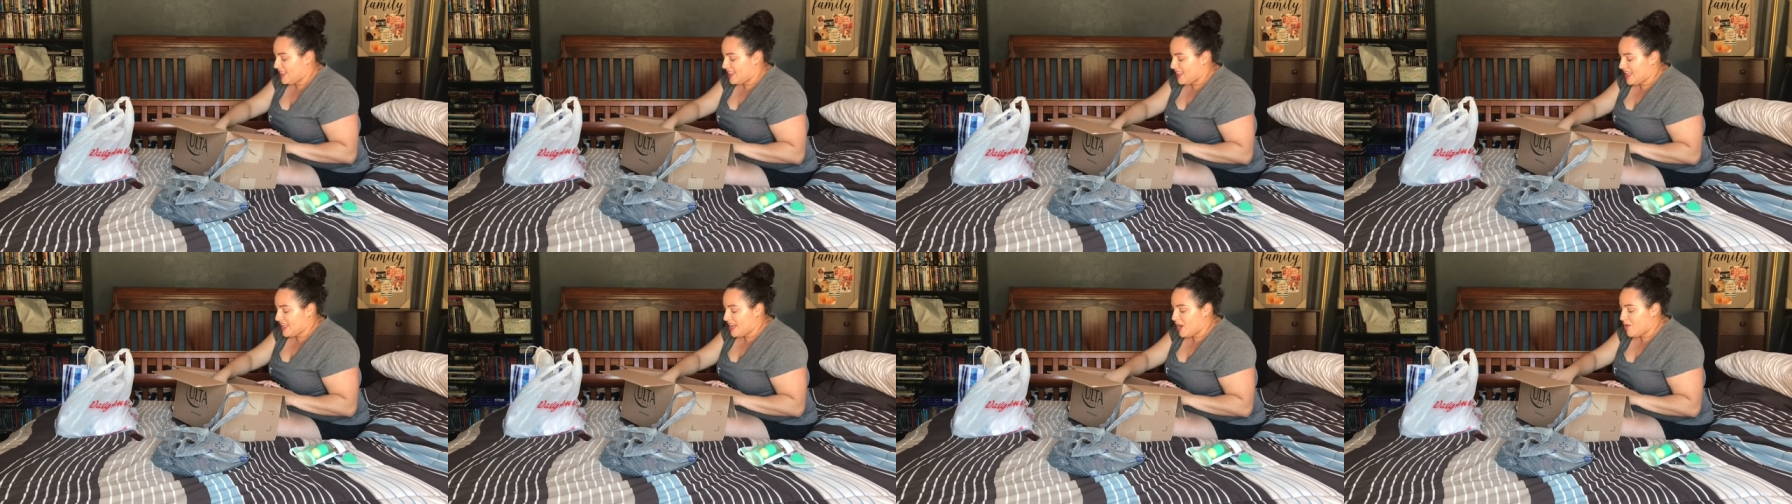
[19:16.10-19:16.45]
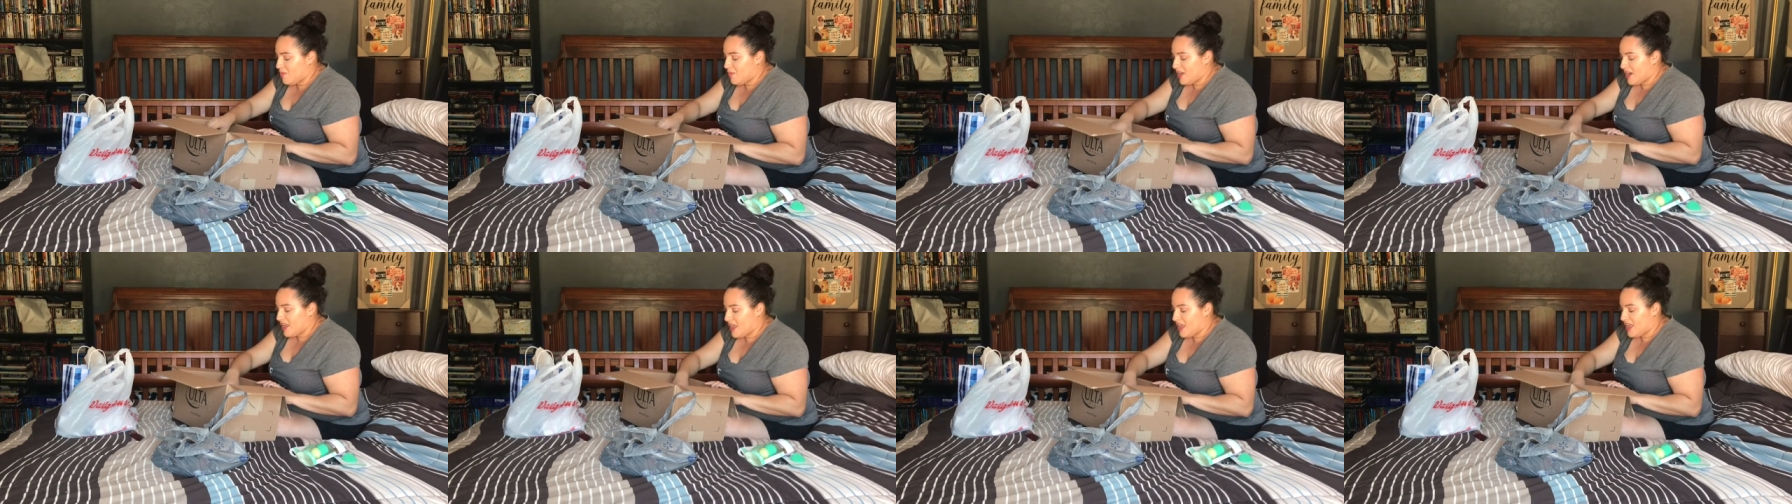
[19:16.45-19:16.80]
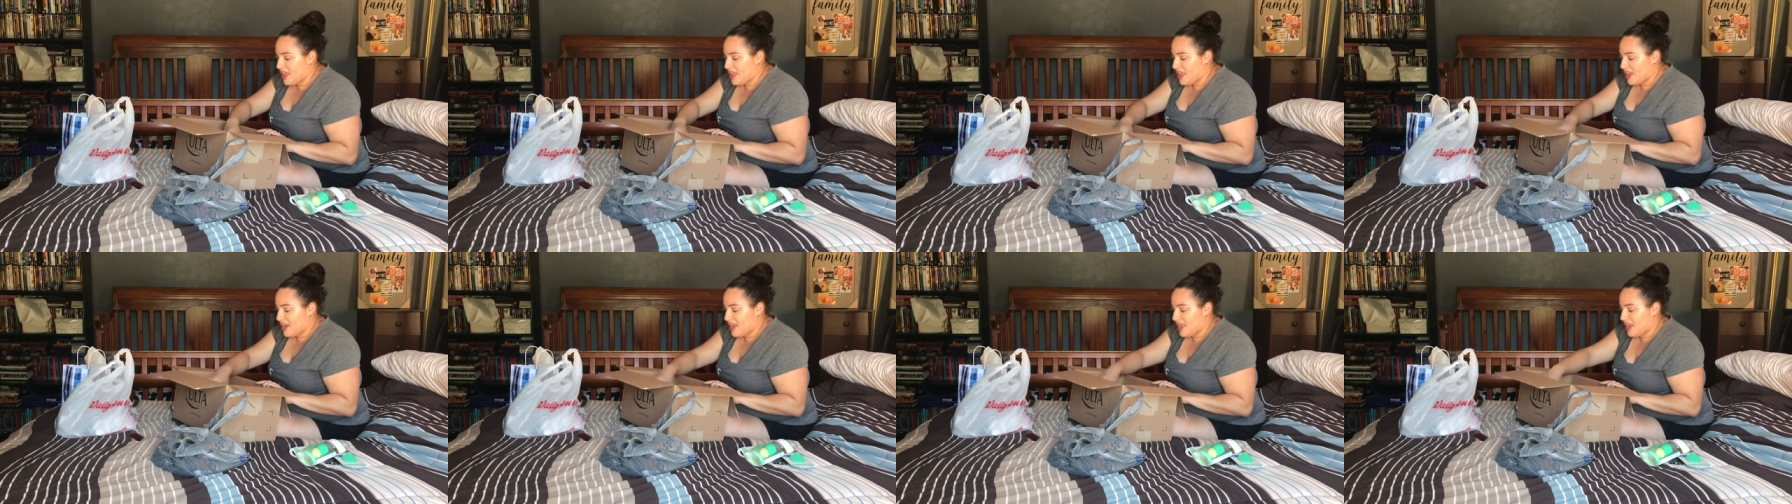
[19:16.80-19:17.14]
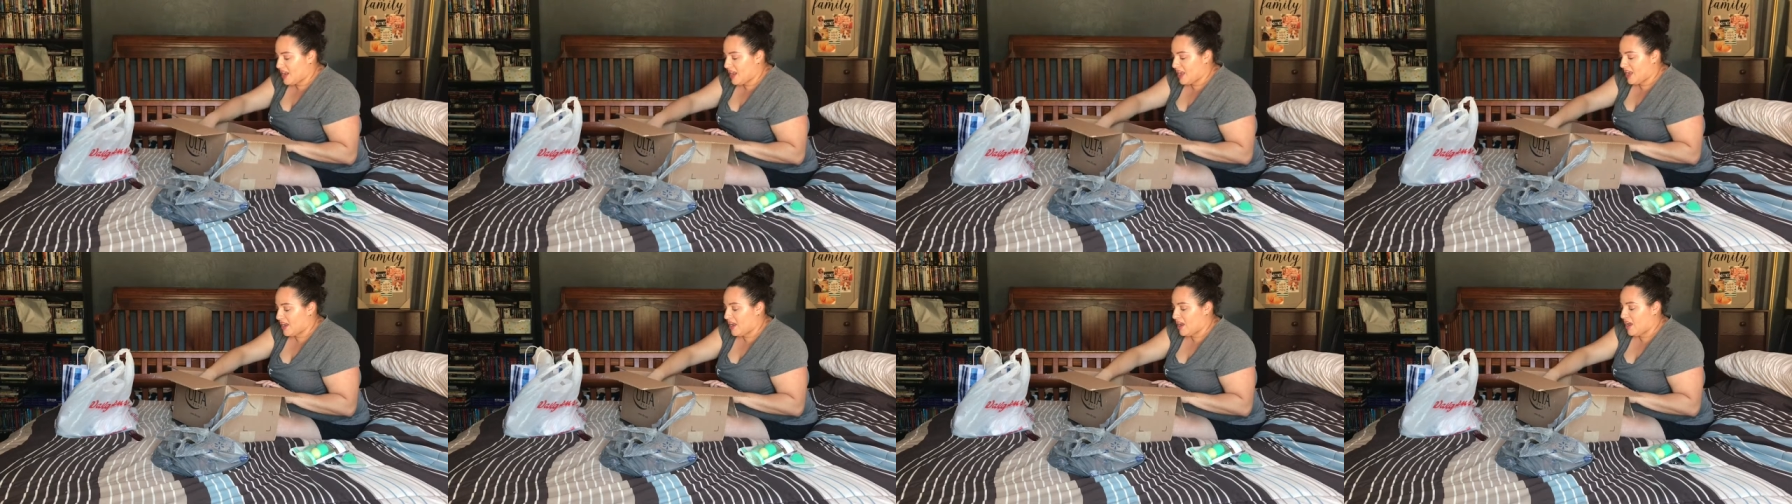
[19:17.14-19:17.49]
Then I went ahead
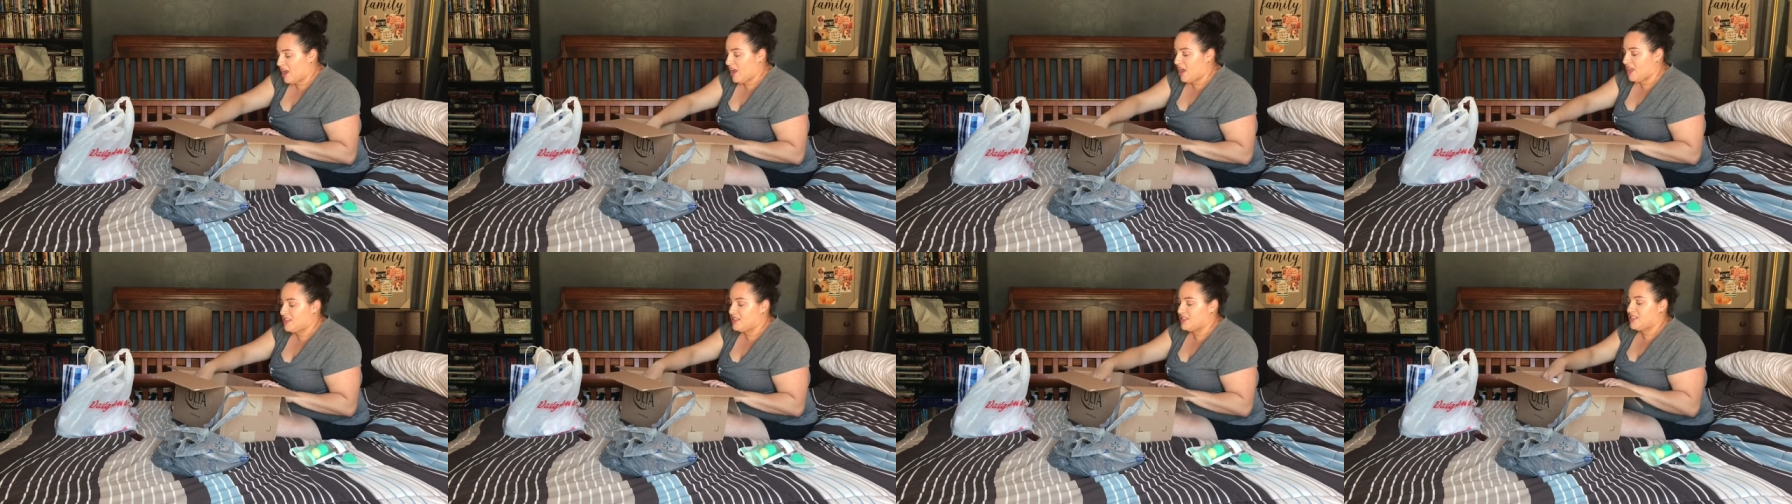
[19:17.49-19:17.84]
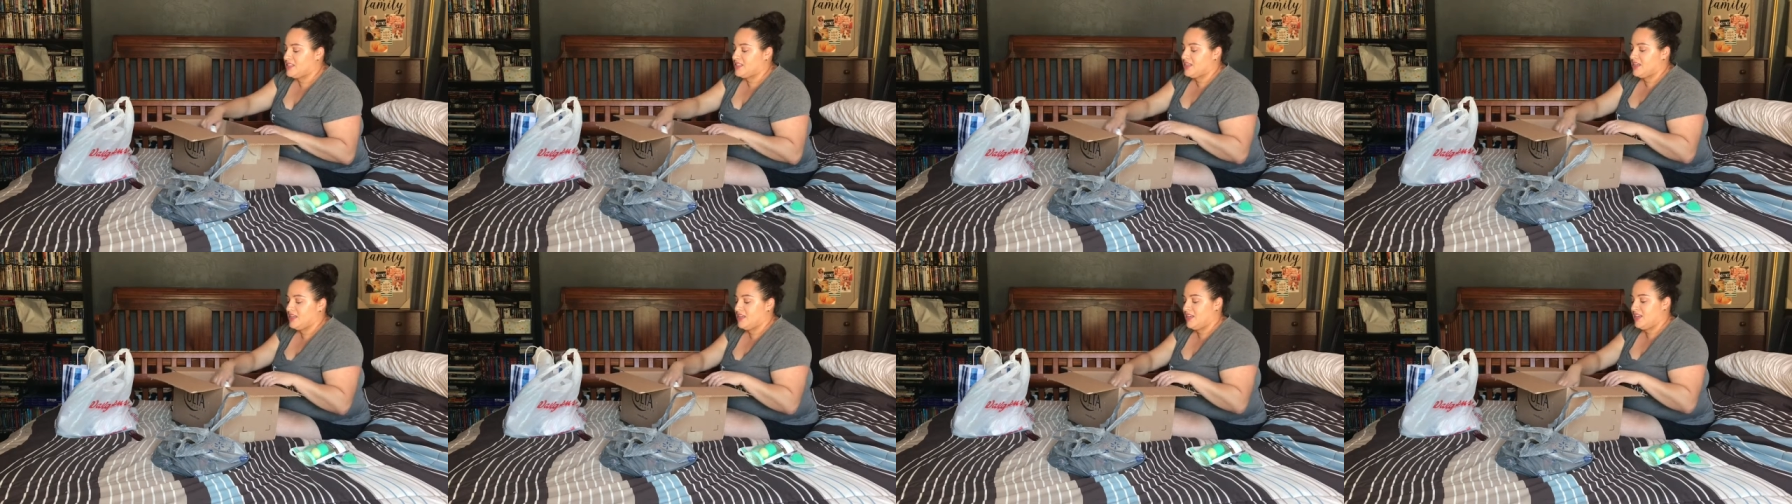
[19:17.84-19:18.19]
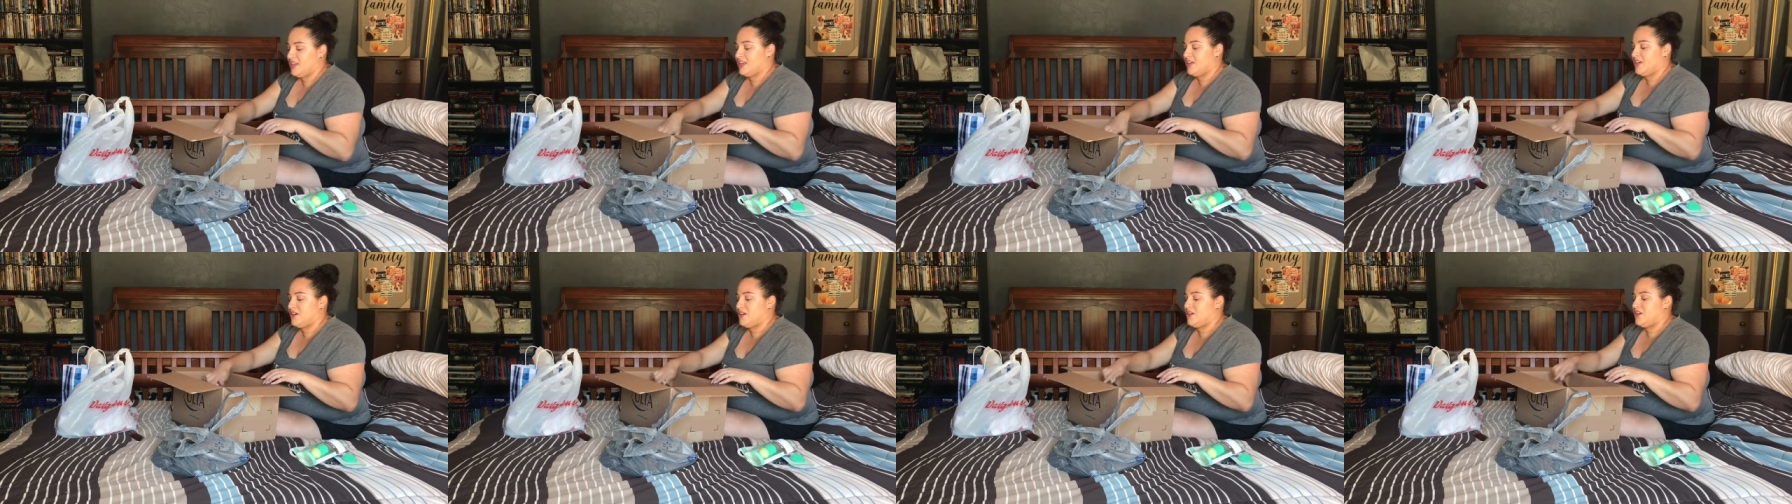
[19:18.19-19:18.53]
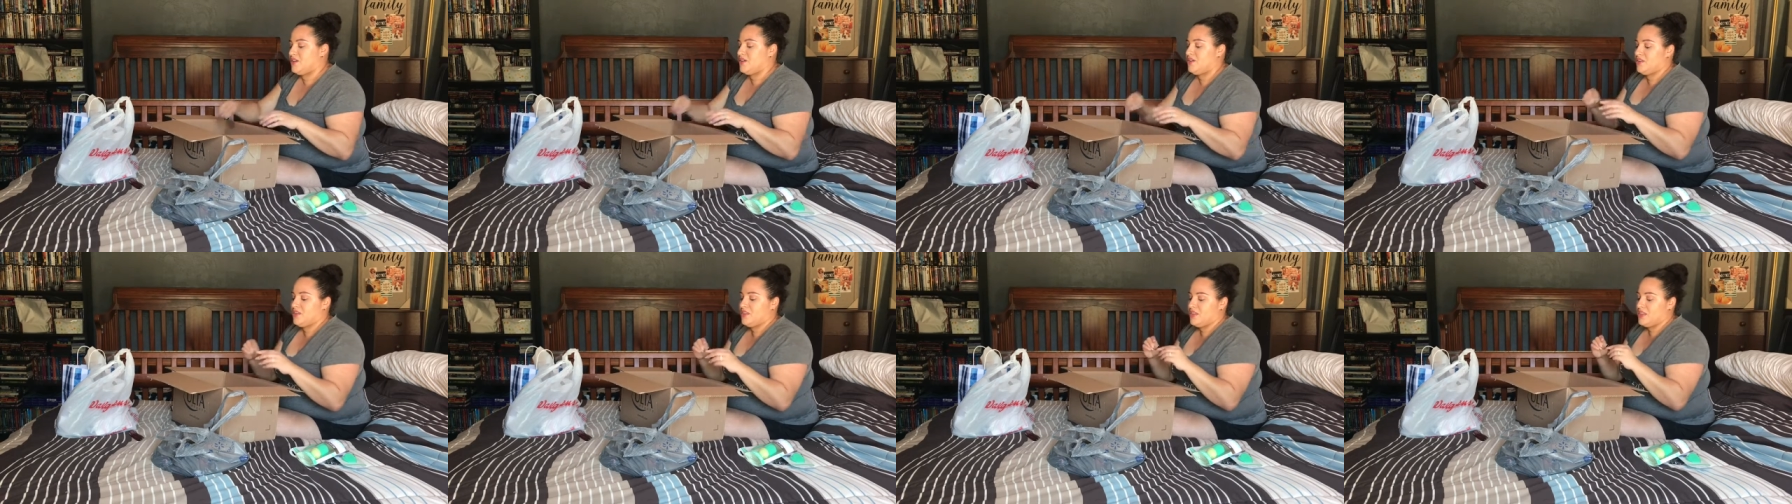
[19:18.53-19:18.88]
and I got
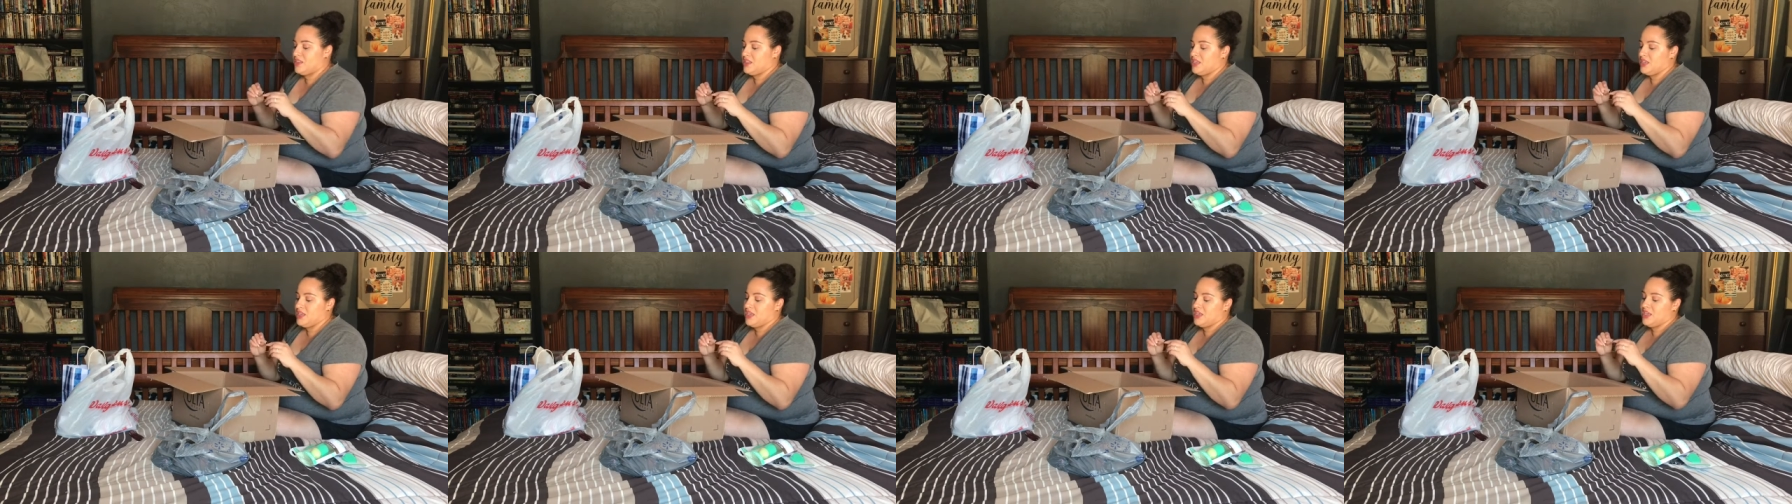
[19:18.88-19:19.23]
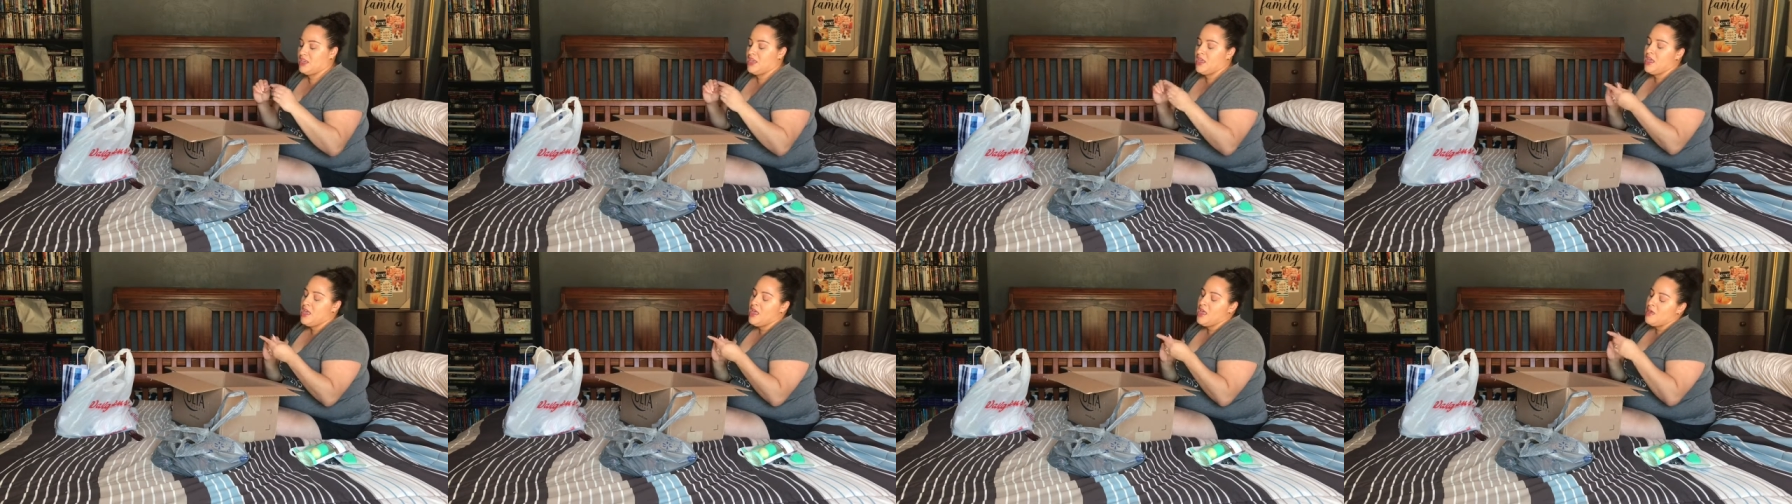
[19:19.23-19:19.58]
here the